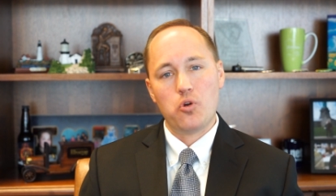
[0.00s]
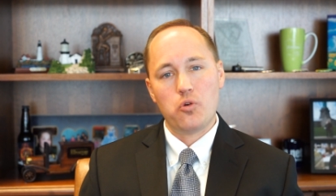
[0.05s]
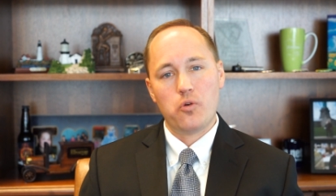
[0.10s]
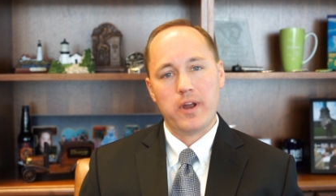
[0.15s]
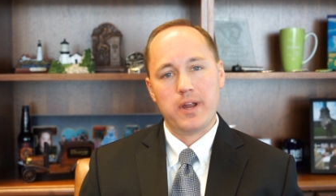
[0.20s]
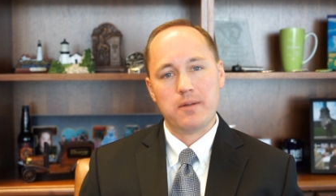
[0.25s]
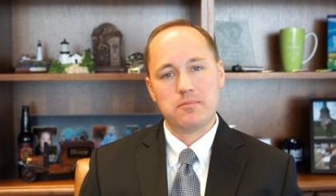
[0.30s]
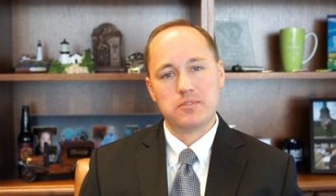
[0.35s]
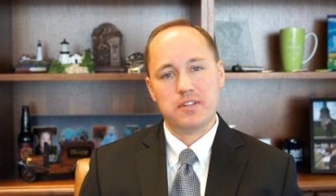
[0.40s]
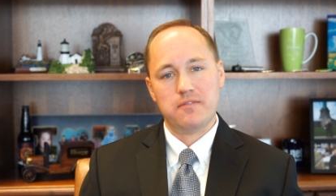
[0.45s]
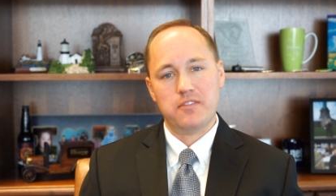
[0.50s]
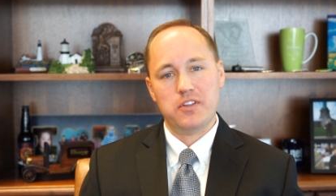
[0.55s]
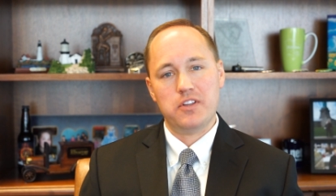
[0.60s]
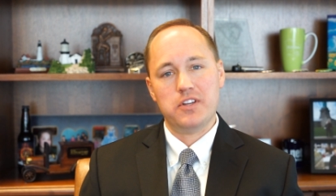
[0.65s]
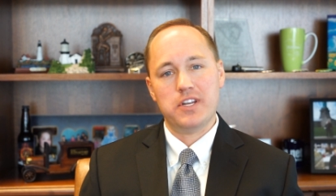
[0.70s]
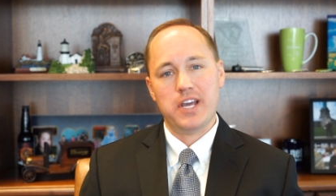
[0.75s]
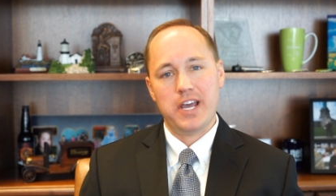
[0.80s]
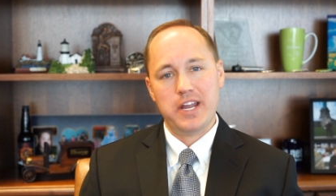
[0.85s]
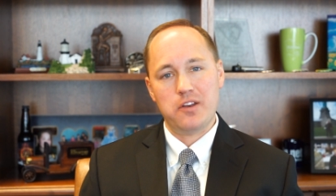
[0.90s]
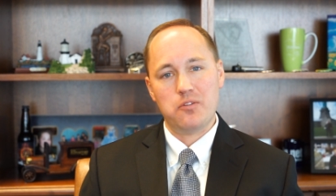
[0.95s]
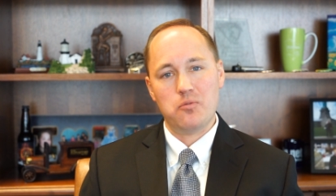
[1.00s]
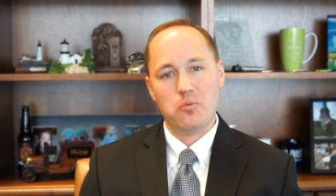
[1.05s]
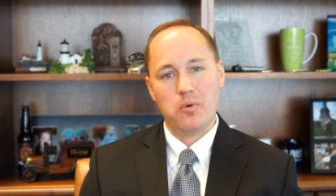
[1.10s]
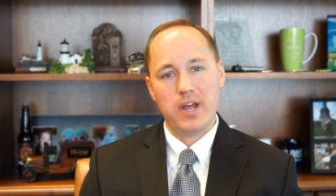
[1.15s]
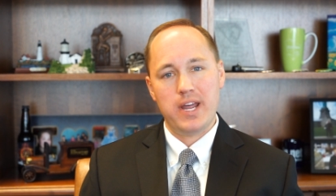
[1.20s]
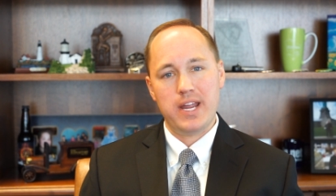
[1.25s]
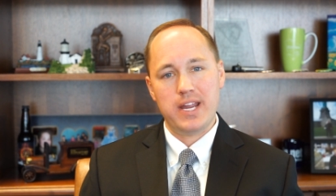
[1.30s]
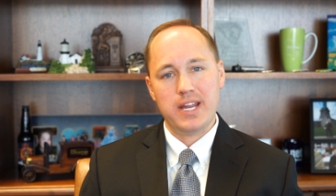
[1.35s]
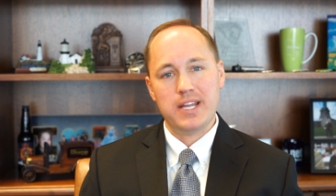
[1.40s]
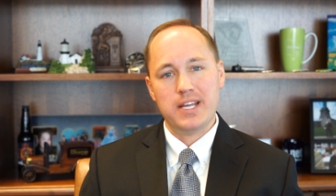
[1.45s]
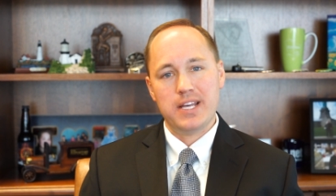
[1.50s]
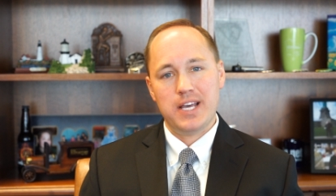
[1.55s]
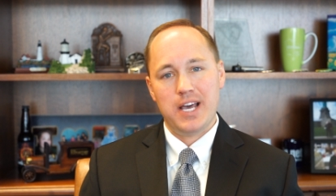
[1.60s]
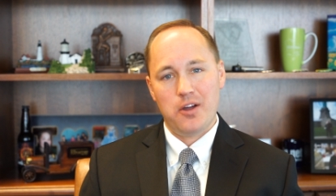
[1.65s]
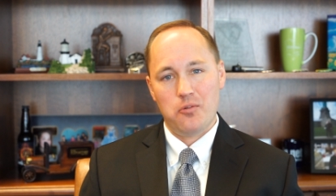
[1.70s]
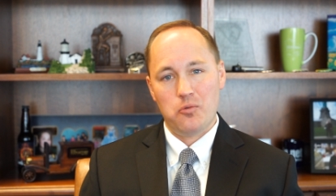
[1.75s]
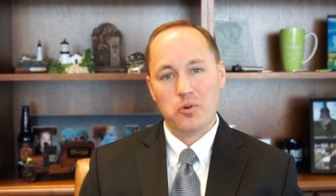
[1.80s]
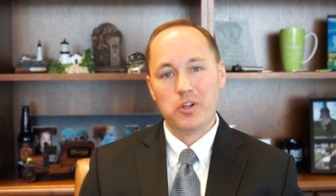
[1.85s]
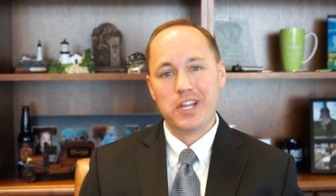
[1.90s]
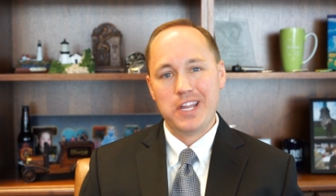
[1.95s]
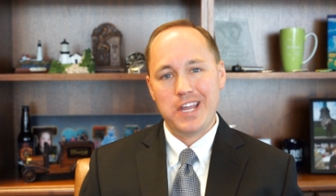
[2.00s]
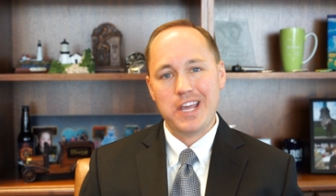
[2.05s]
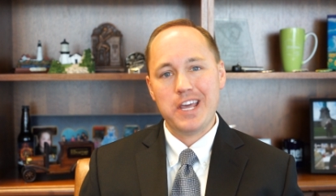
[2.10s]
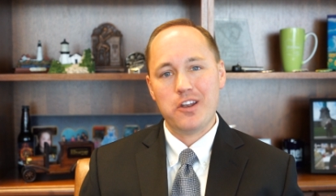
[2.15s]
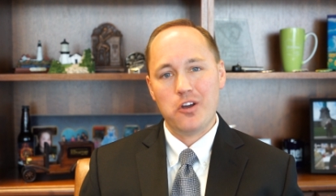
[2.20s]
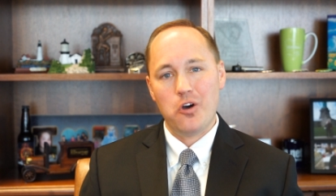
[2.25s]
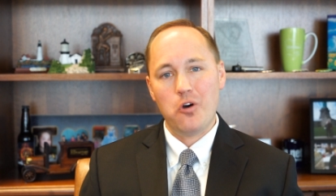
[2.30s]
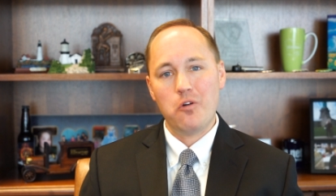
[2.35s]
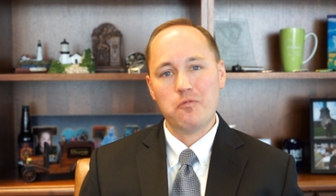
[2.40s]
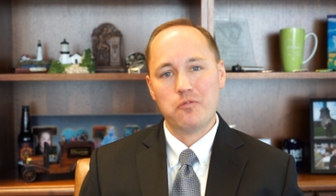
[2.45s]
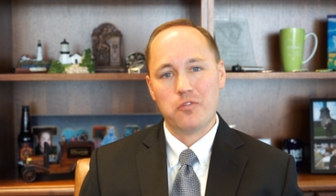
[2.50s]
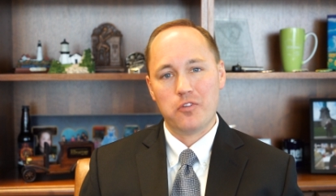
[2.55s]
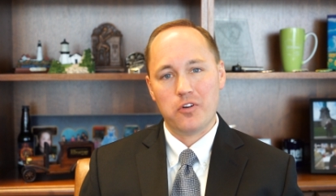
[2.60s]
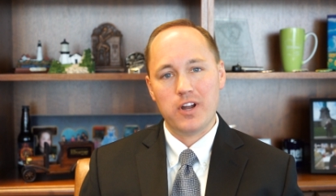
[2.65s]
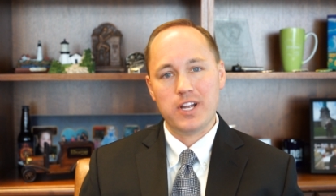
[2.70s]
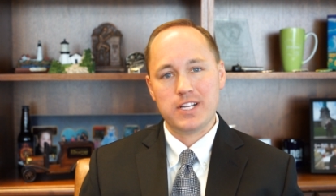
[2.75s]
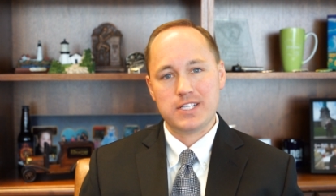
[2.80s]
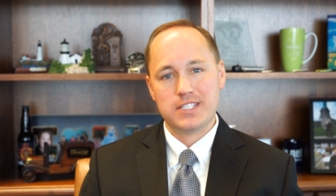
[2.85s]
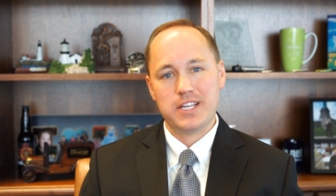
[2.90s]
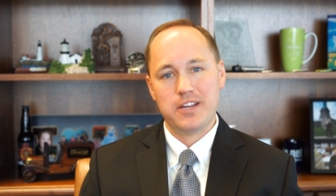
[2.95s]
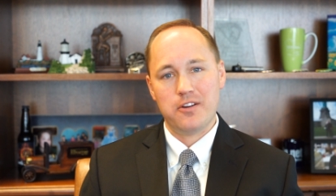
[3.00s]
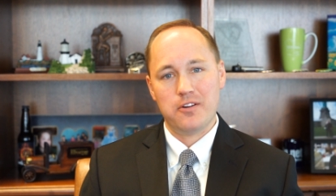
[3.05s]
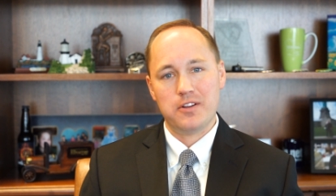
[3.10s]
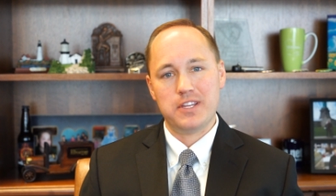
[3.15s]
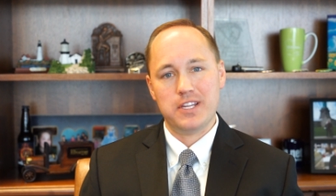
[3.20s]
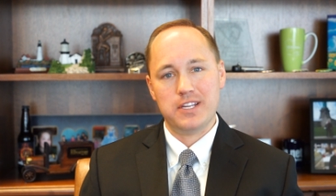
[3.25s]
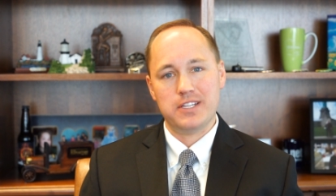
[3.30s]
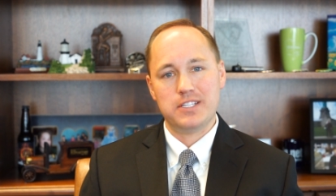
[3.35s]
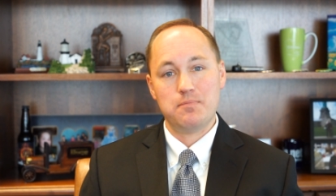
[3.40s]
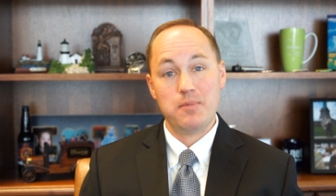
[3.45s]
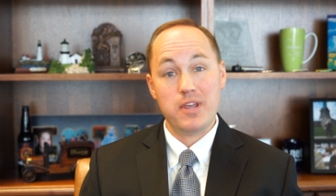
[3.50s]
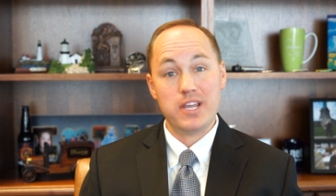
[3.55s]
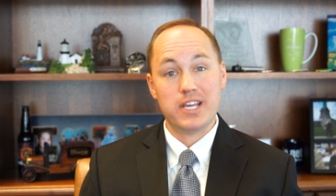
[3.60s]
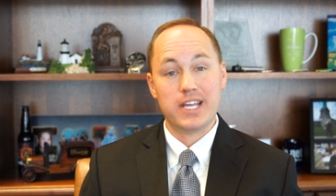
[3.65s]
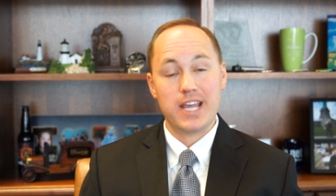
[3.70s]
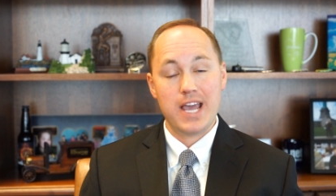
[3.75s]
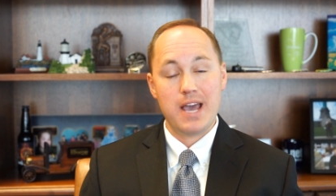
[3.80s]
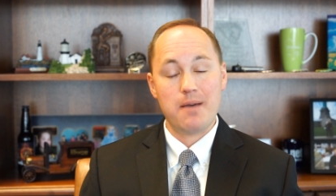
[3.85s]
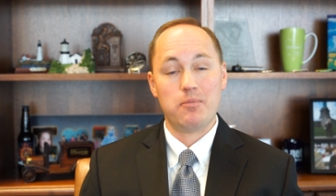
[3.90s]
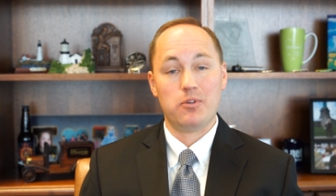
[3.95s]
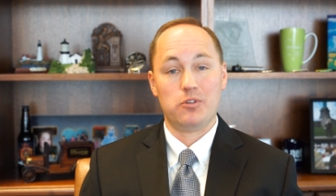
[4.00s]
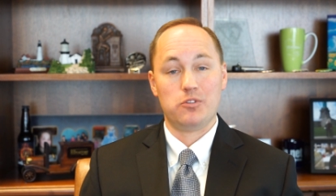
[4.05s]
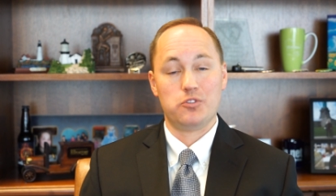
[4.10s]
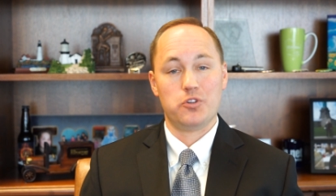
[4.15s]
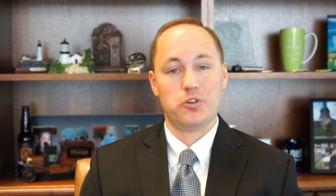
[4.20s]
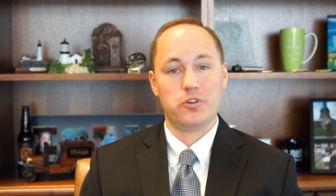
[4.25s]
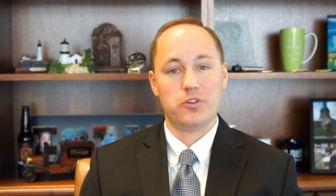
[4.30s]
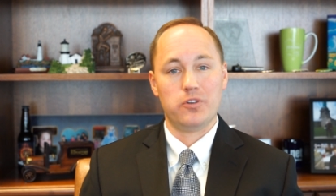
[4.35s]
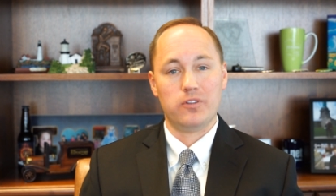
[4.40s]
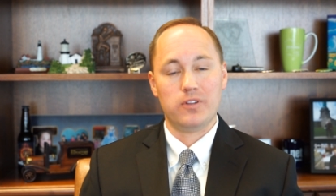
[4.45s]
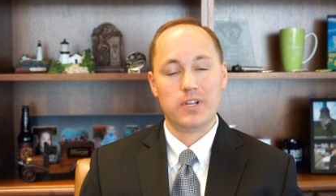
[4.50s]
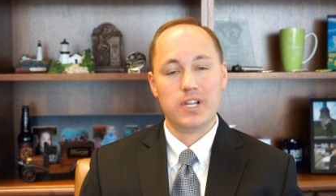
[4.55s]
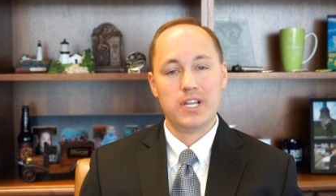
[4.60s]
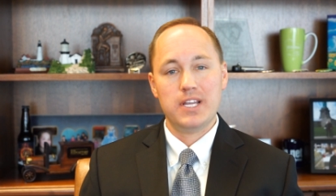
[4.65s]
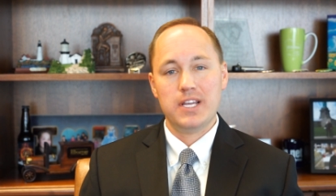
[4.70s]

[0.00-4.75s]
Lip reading: programs of the United Way really hit home for us here at the Topeka Capital Journal.